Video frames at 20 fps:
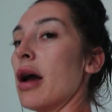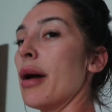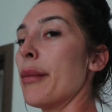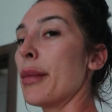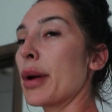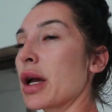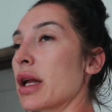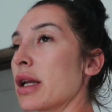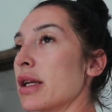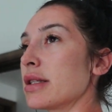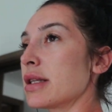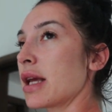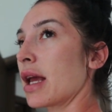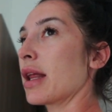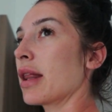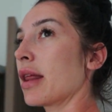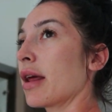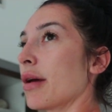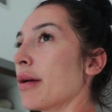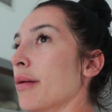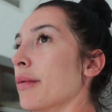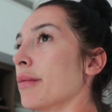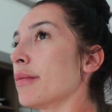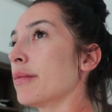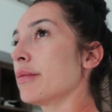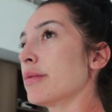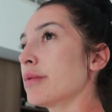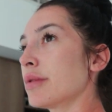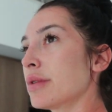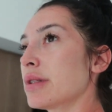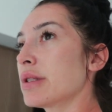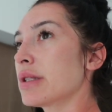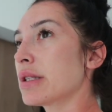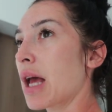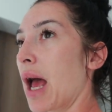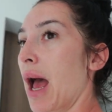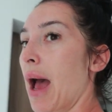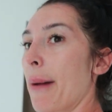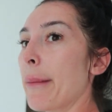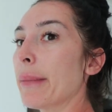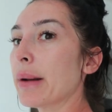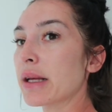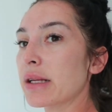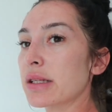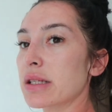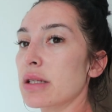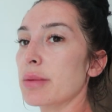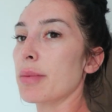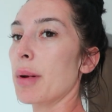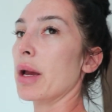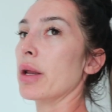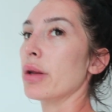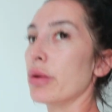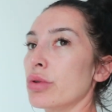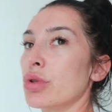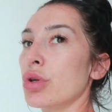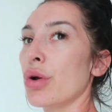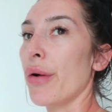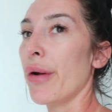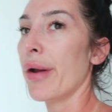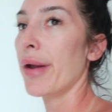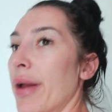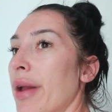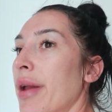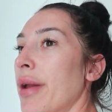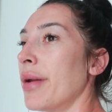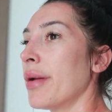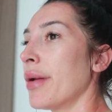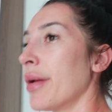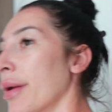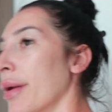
am I going to take them to Hamley's to buy a new toy.